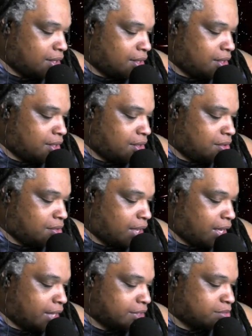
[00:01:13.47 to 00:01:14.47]
you
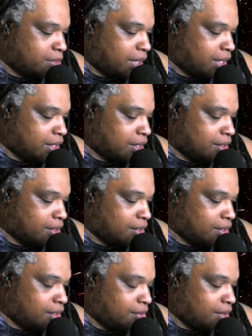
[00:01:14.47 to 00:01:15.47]
guys make it.
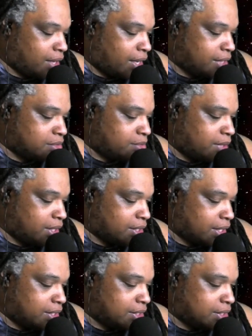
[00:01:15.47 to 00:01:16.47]
You guys make
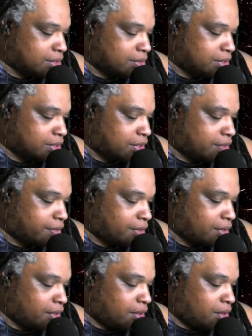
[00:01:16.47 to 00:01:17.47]
that Discord server
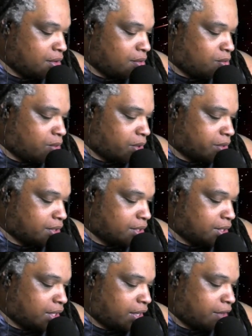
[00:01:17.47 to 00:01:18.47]
worth it
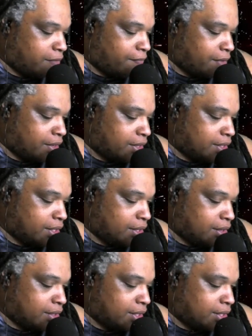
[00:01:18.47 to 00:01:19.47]
and fun and
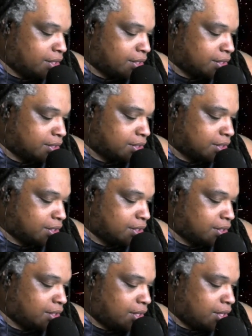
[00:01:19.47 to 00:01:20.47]
all that other good shit.
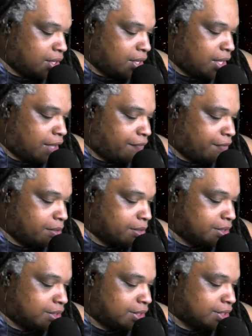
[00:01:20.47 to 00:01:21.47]
If it was
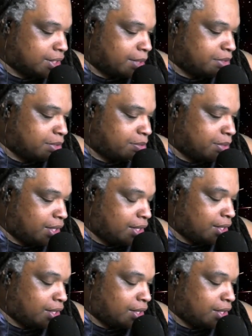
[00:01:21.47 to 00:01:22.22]
just up to me,